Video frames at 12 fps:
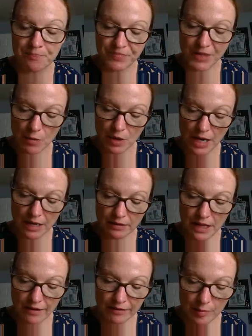And what I
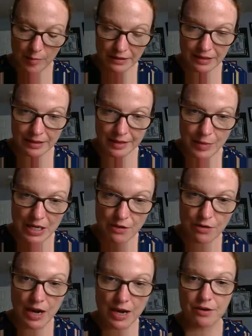love about the speed
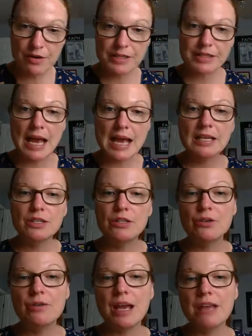grader is I can
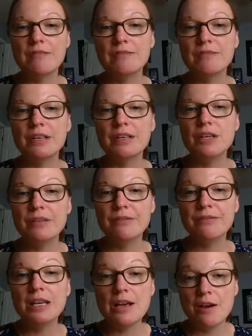do a vid-
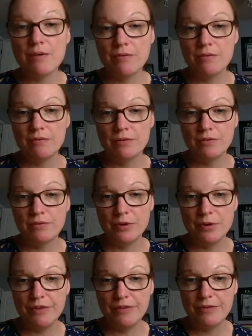video
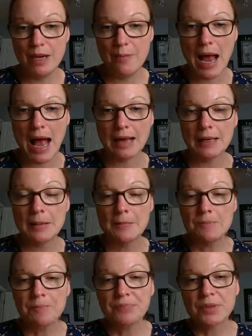for the feedback.
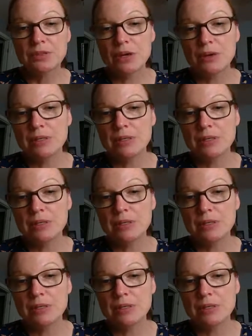So